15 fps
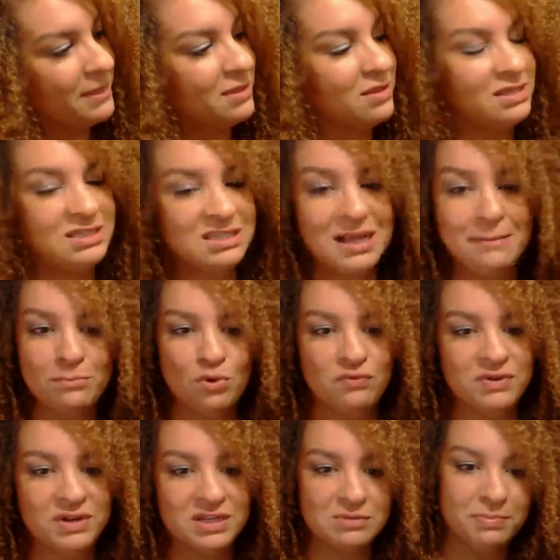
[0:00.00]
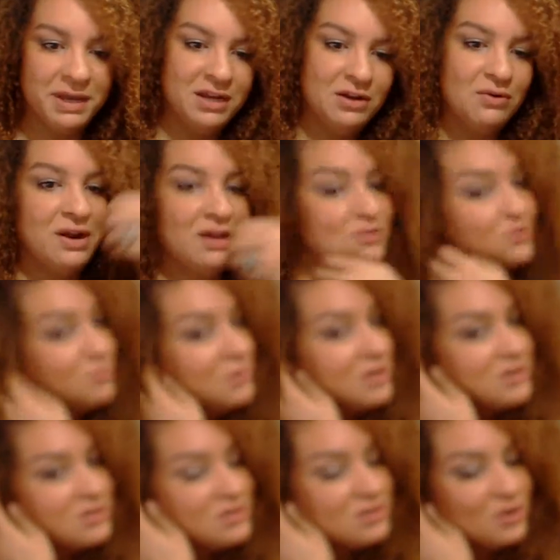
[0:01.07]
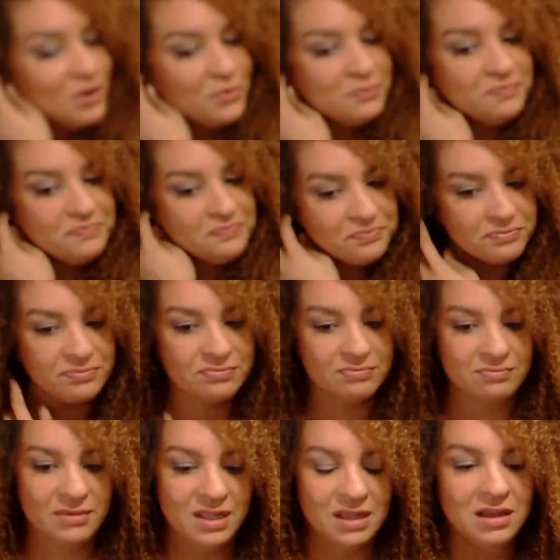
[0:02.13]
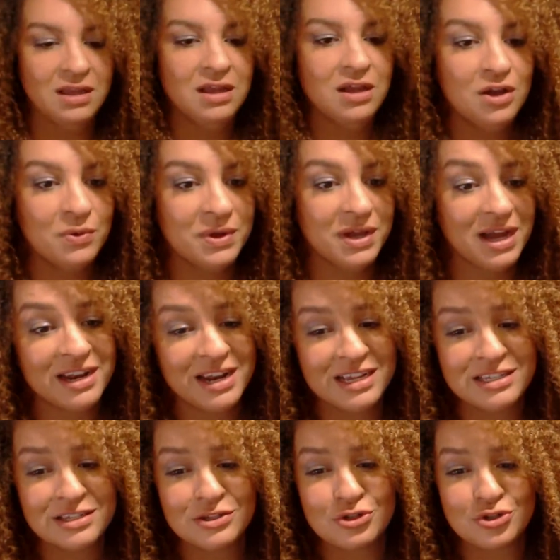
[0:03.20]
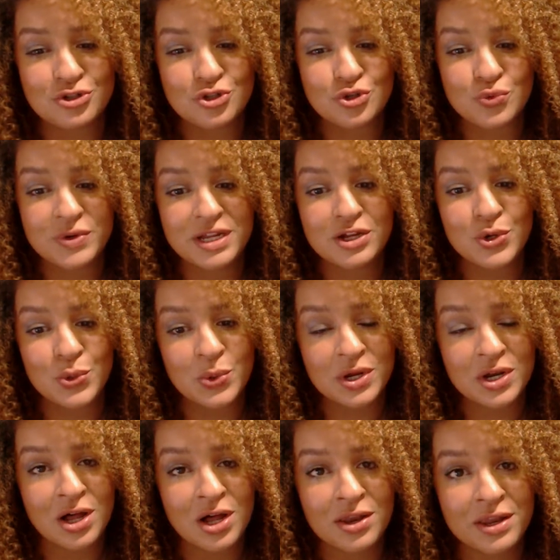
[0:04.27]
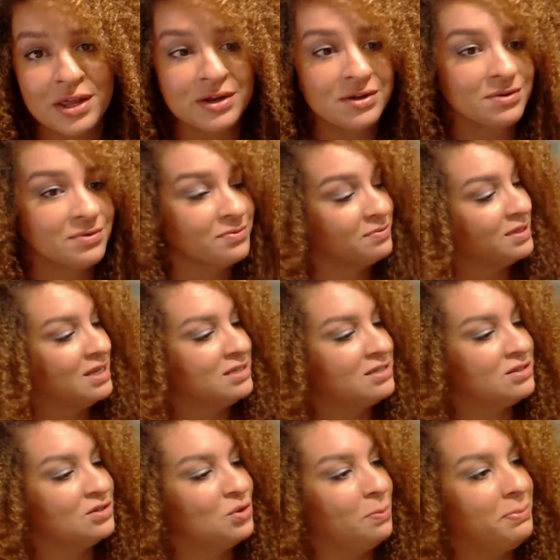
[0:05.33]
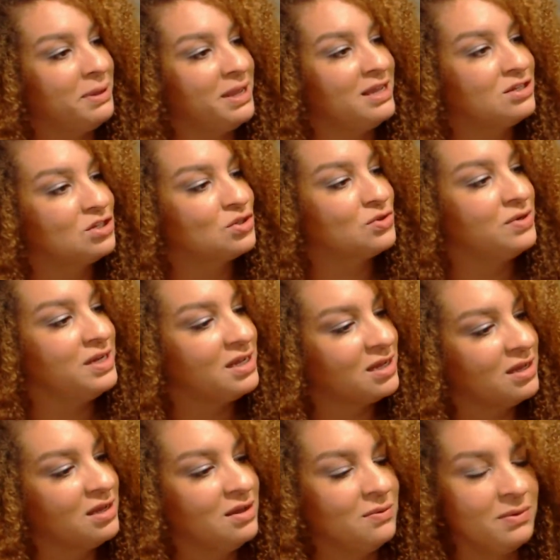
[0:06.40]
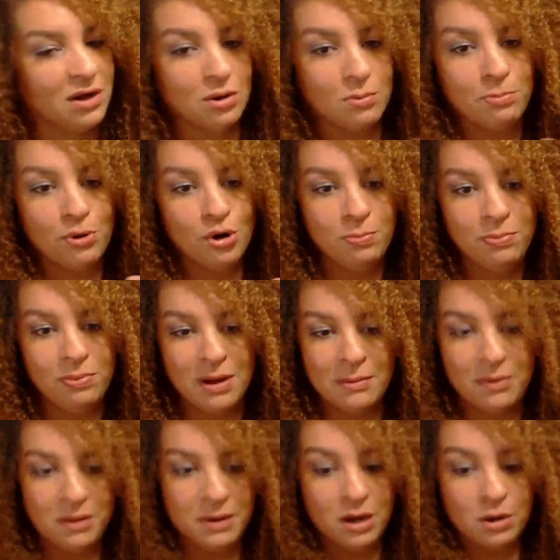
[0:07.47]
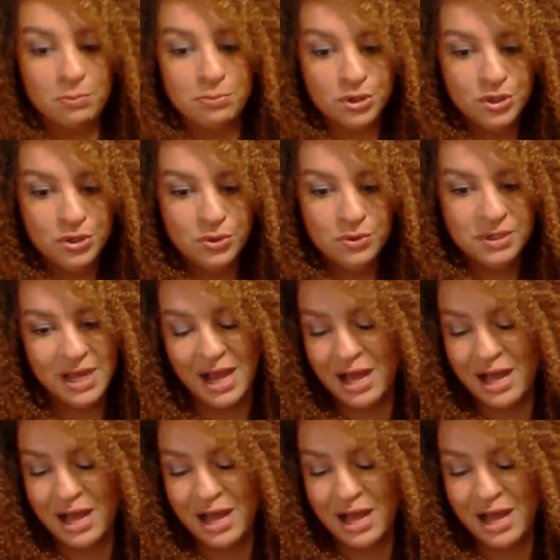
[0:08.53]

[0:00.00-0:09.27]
Let's stop moving this paint around too much. So we got a nice little streak going on there. Nice little pink streak. We got our purple, our blue on the